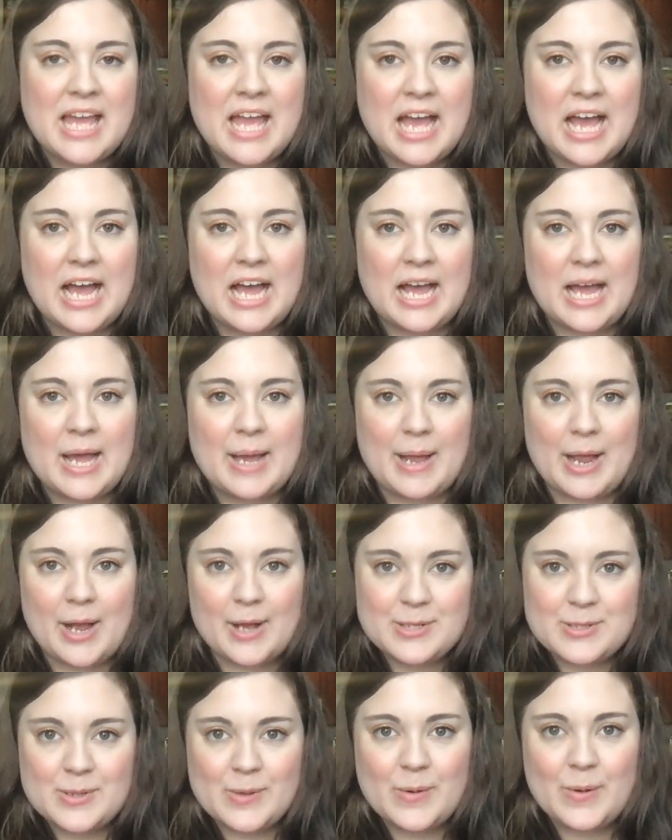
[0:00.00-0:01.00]
I
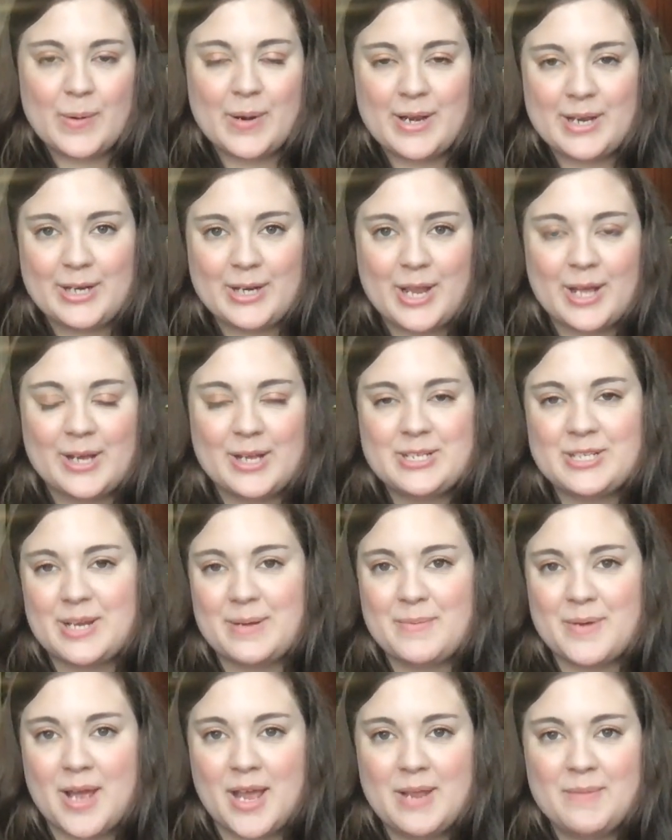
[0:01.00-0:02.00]
also want to acknowledge
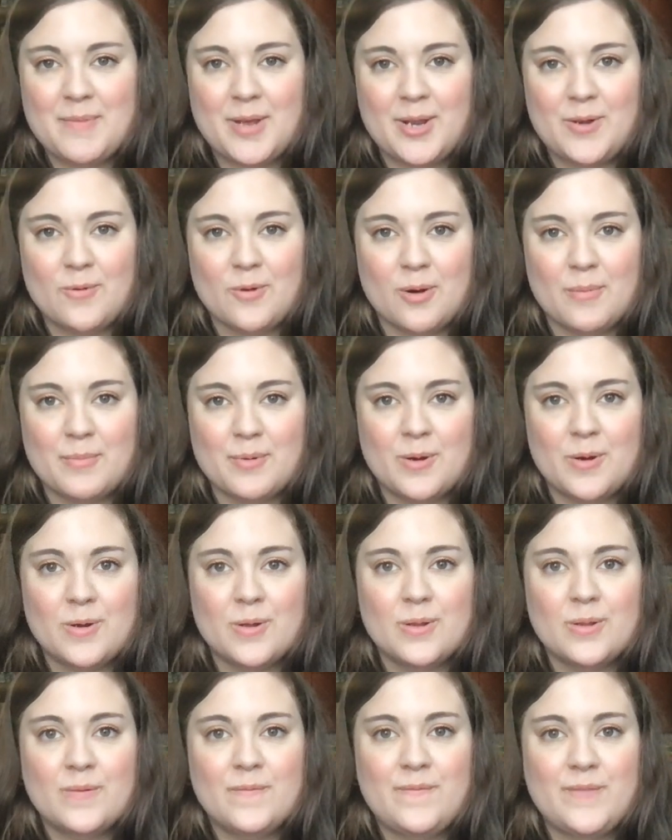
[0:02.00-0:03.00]
I'm not in my
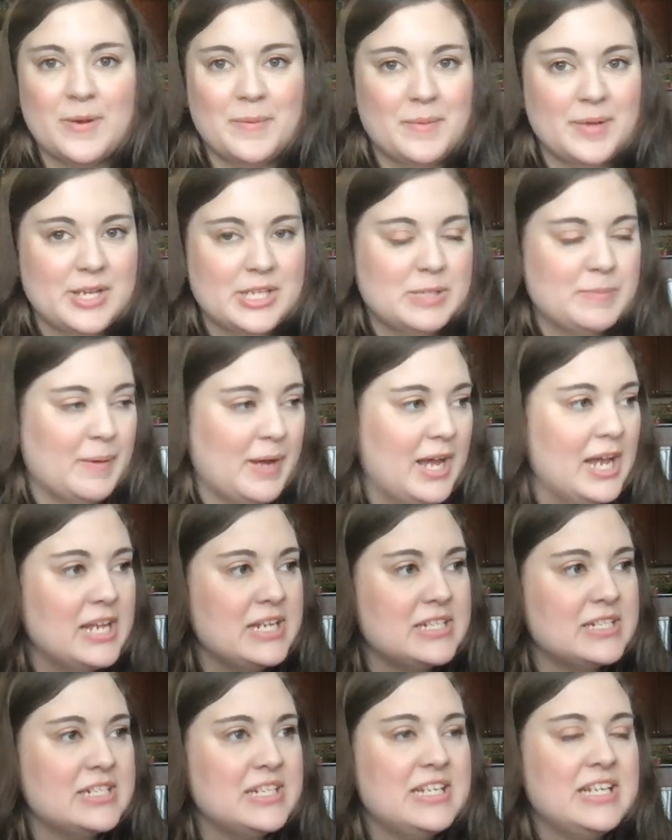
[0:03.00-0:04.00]
normal filming
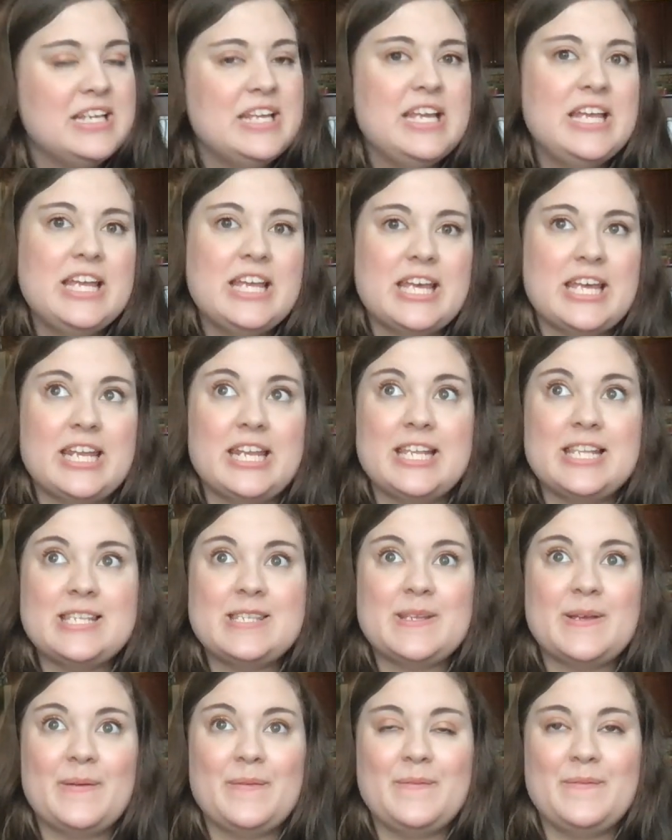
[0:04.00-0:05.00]
spot. It is
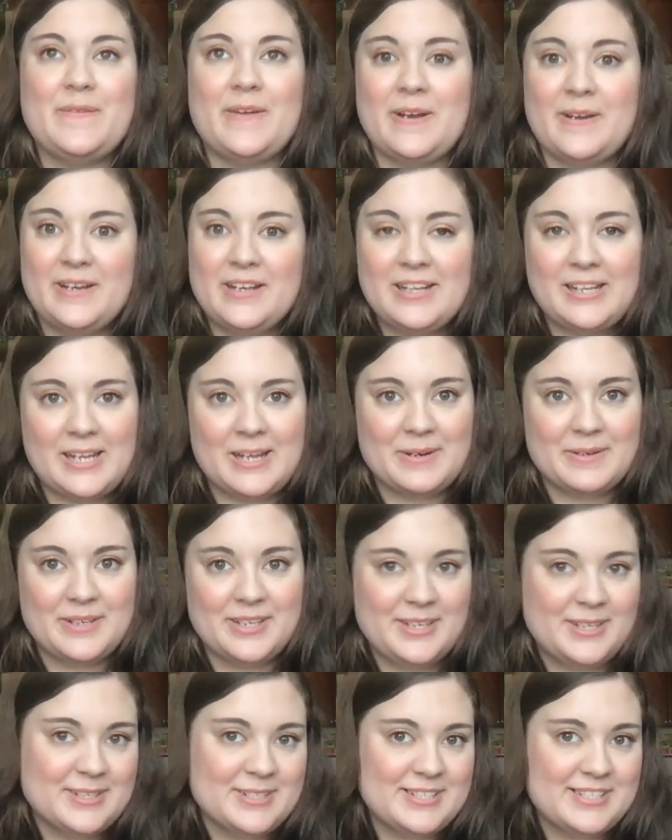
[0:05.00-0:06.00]
very cloudy
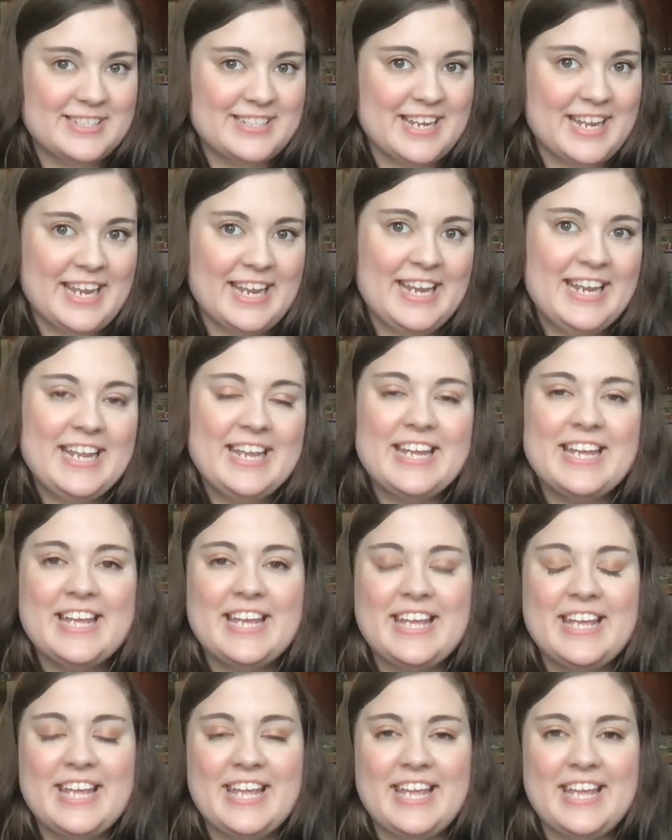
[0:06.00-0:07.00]
here today,
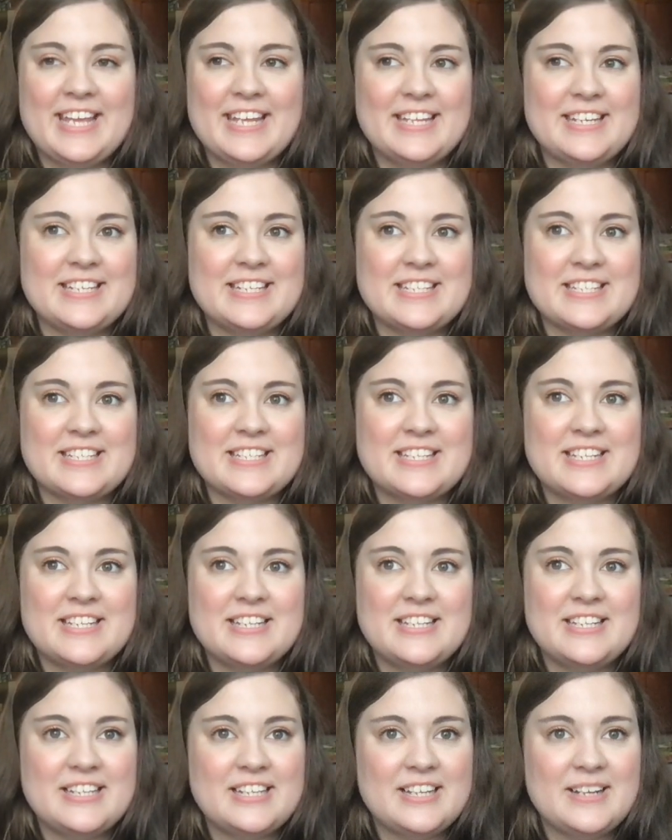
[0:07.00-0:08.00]
and
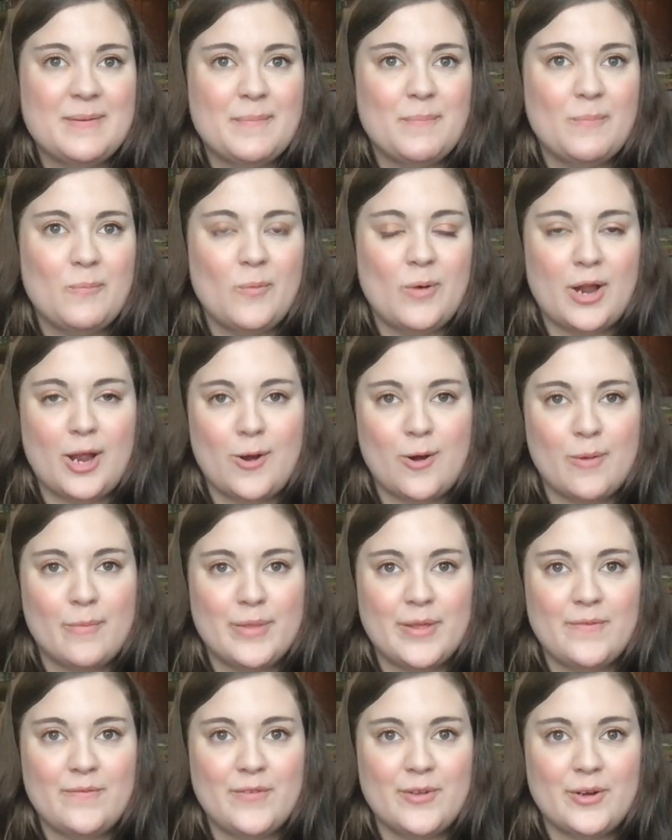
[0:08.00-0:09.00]
where I
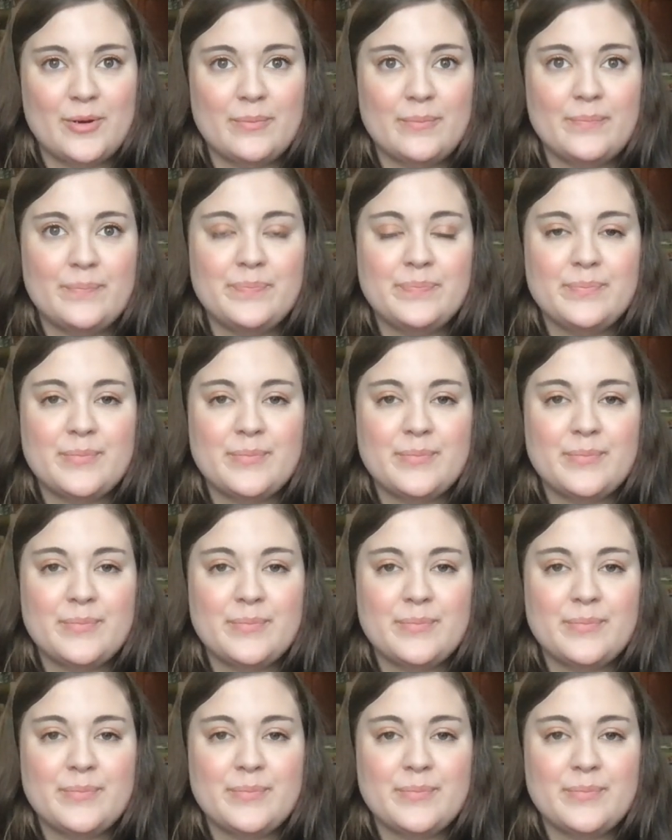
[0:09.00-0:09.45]
normally film